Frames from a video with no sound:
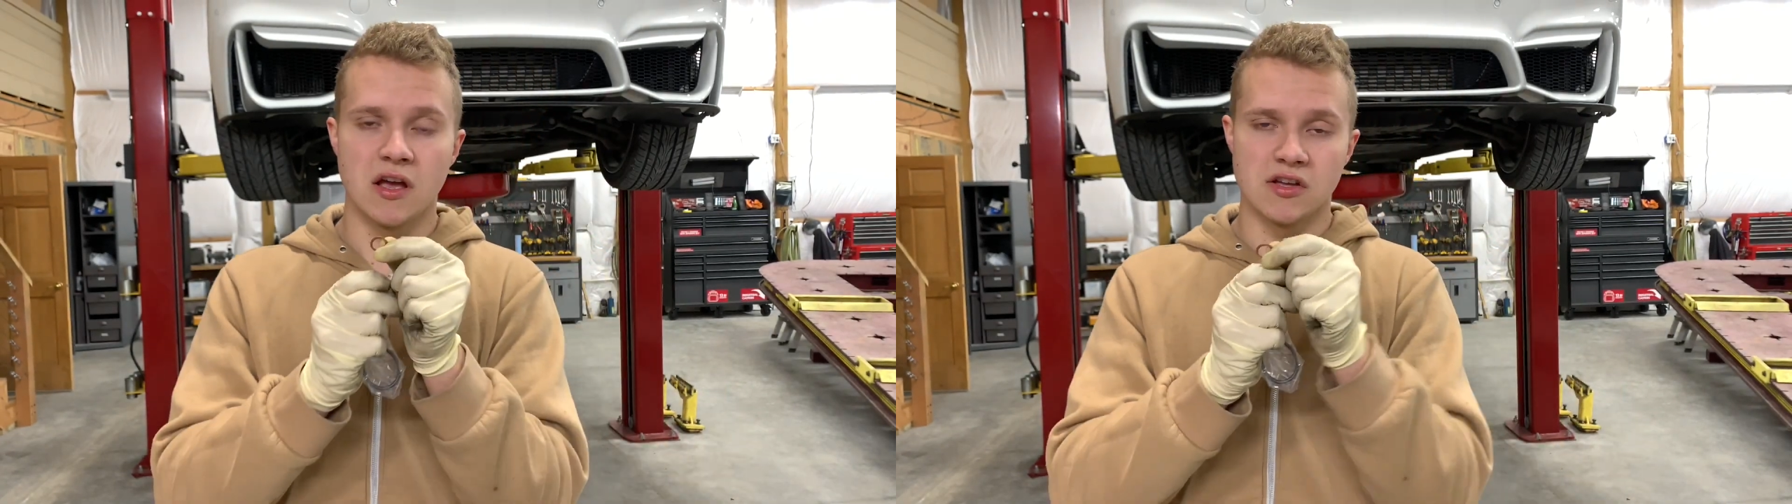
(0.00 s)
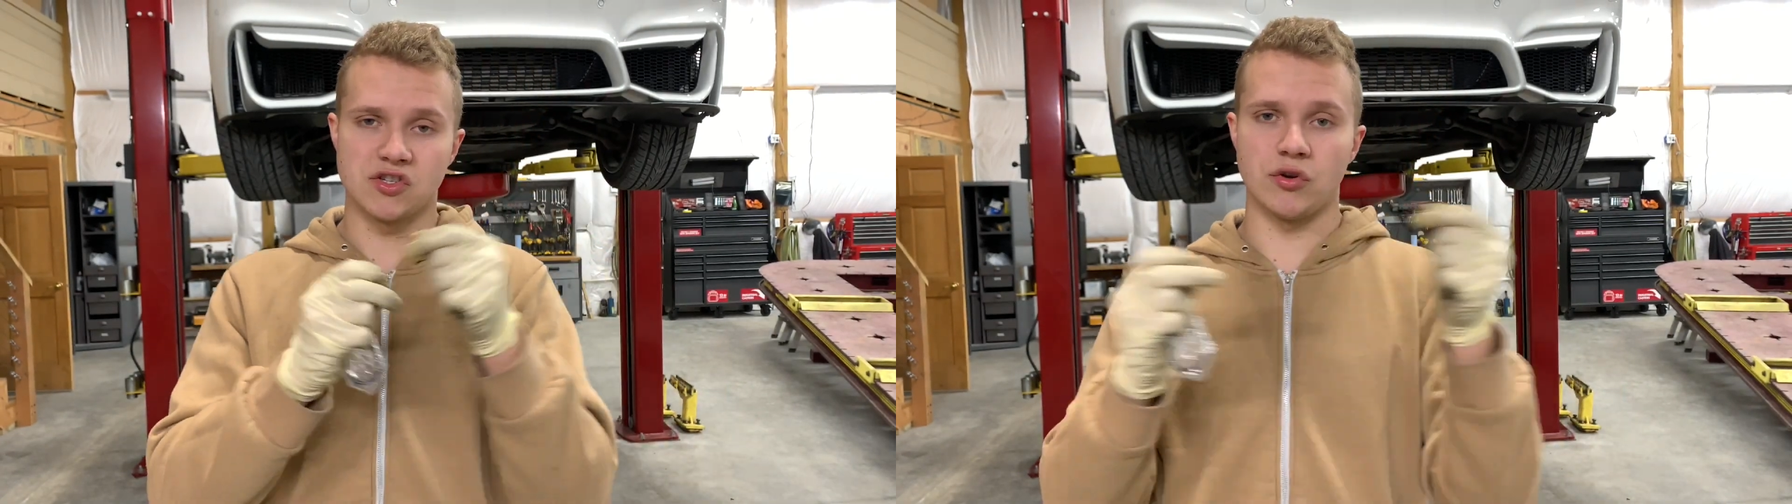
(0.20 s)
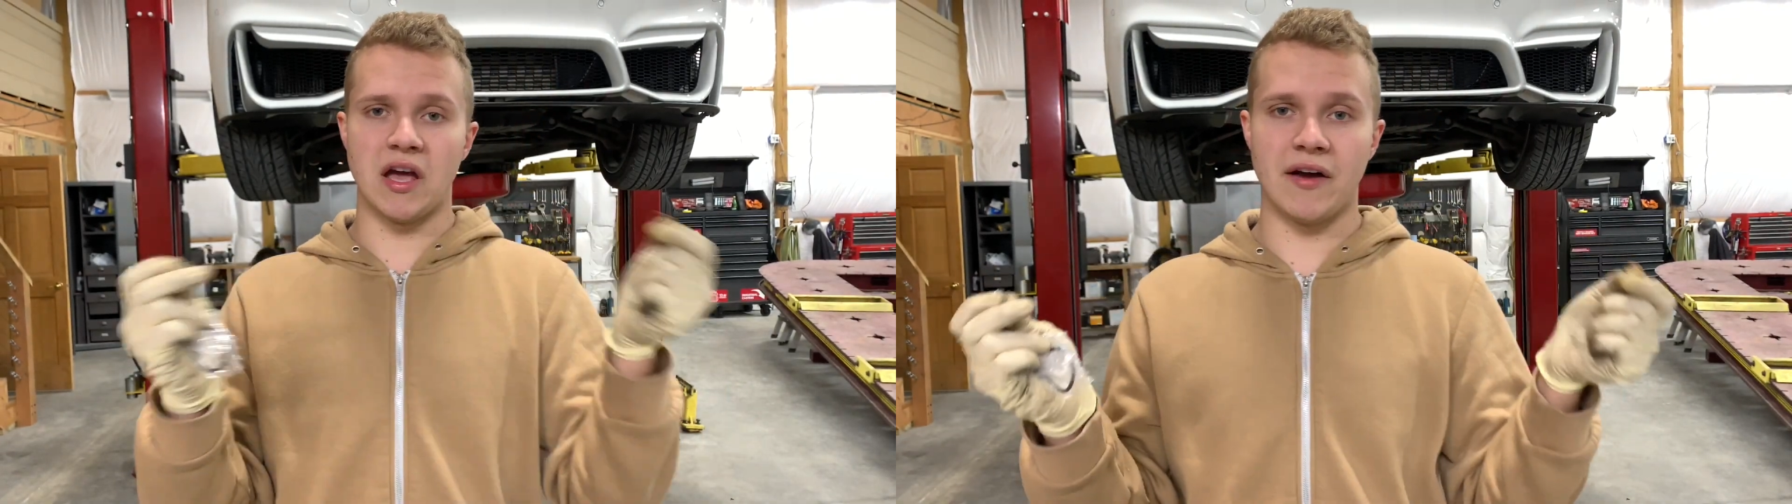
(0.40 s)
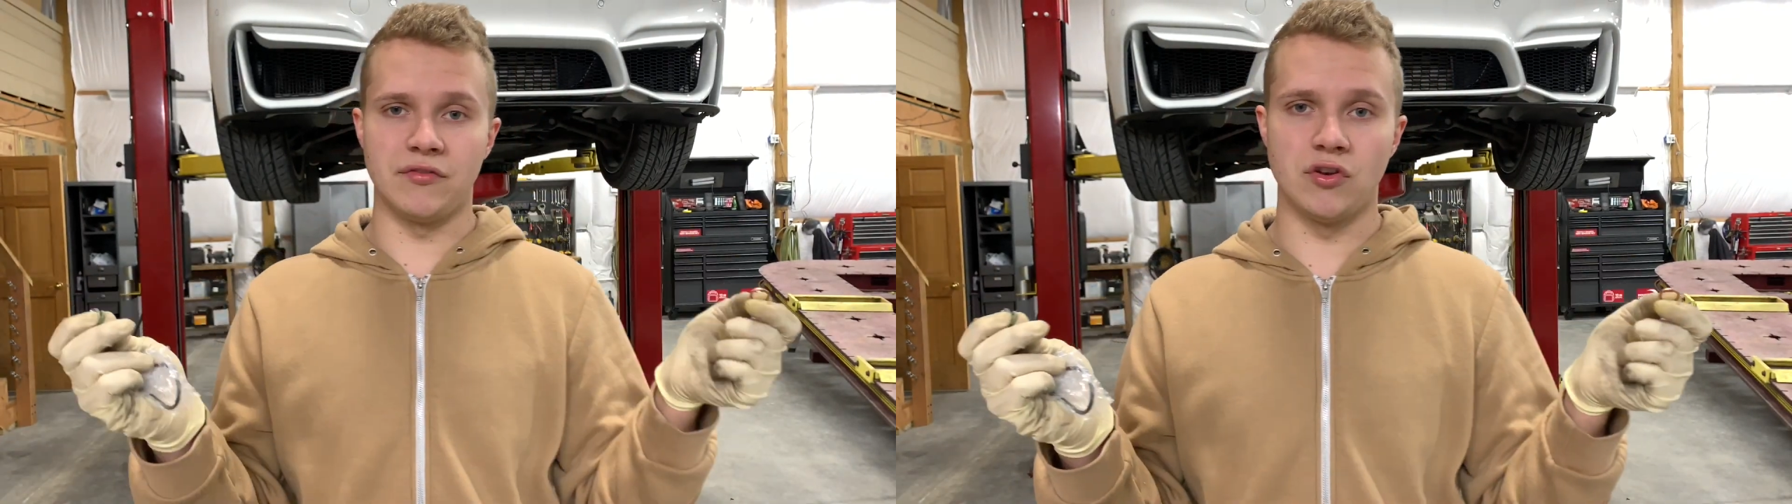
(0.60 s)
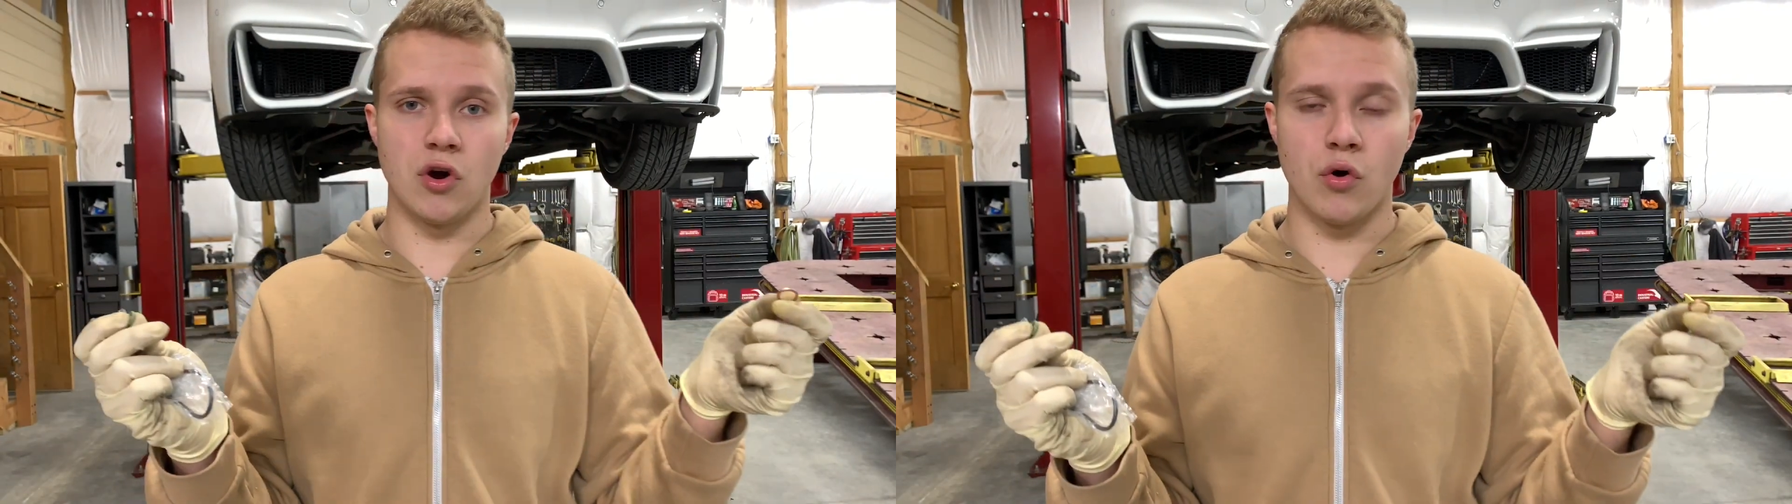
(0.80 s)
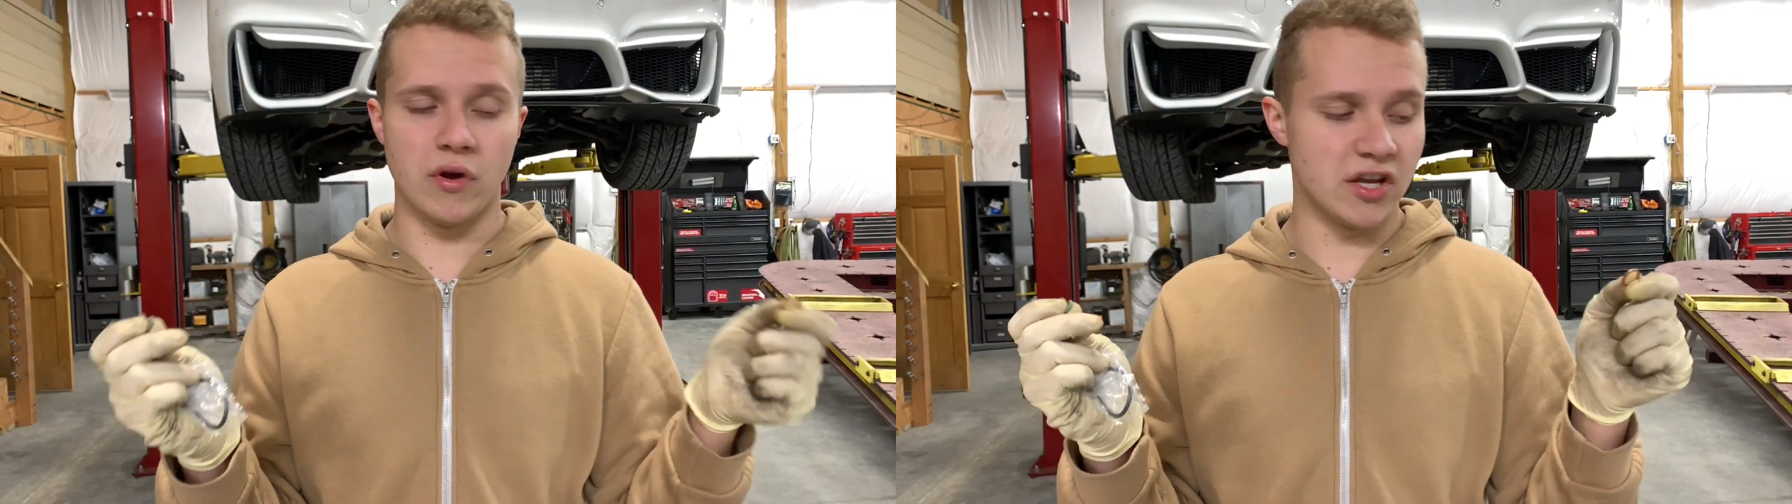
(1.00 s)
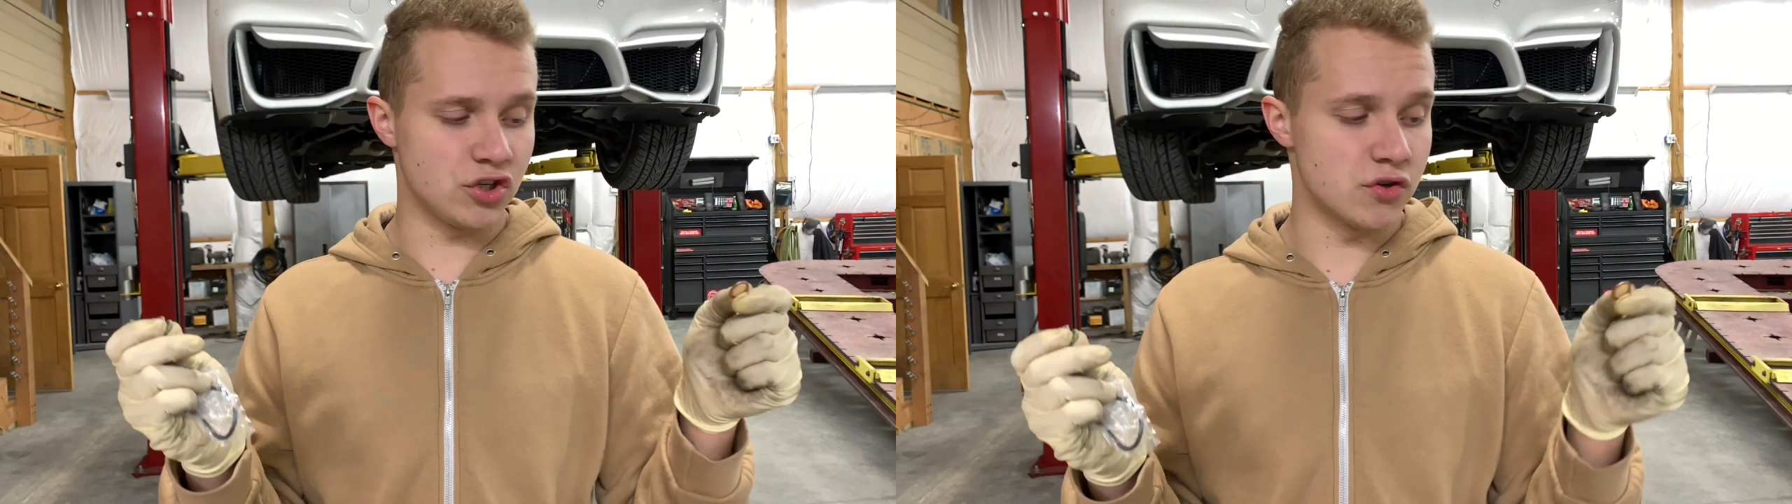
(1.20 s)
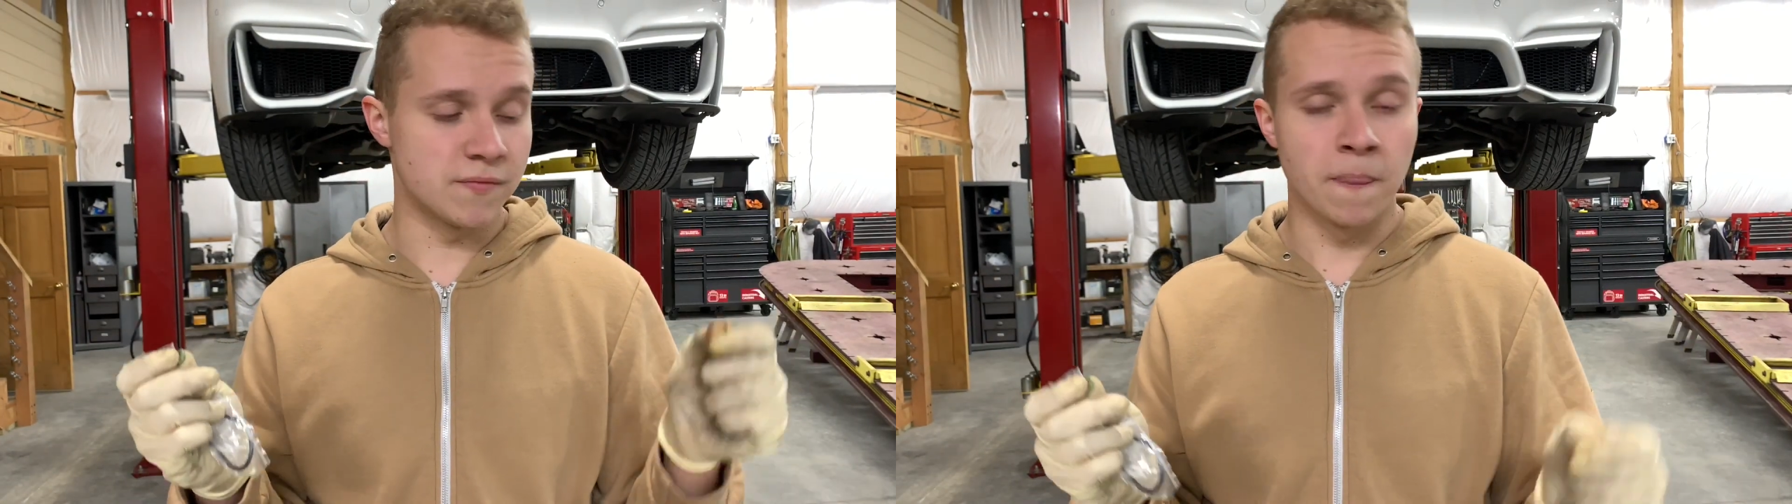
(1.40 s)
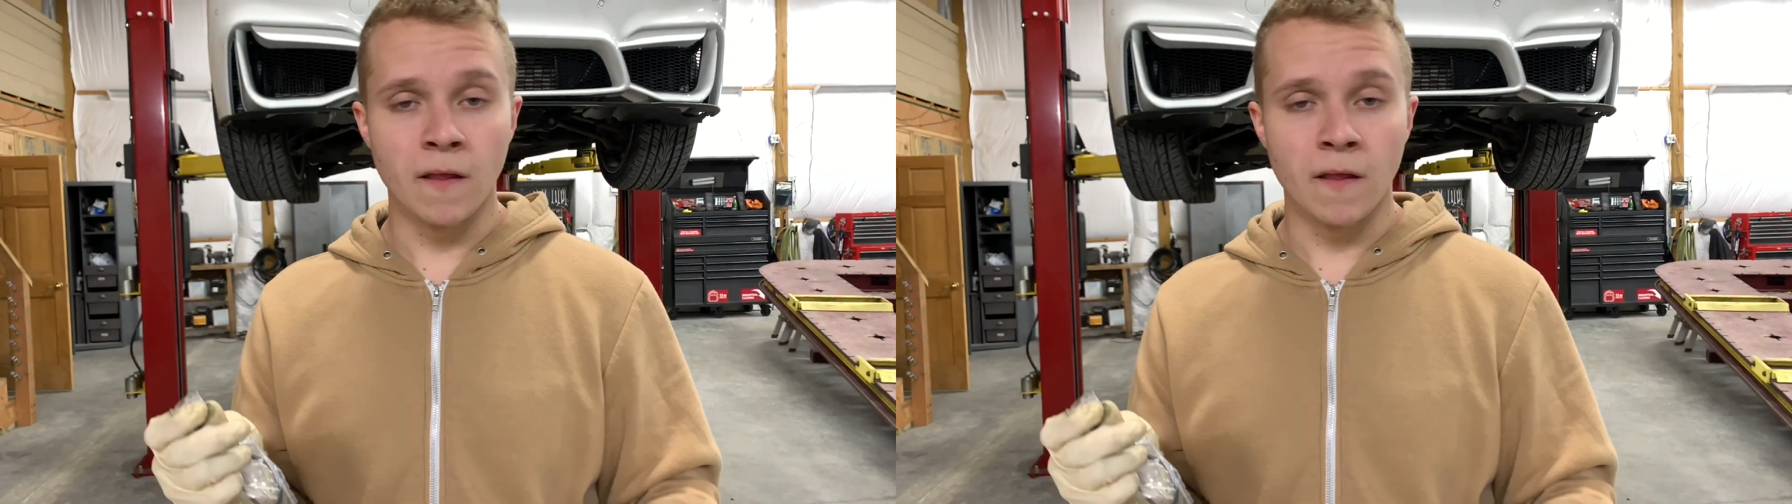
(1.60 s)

so you have no issues.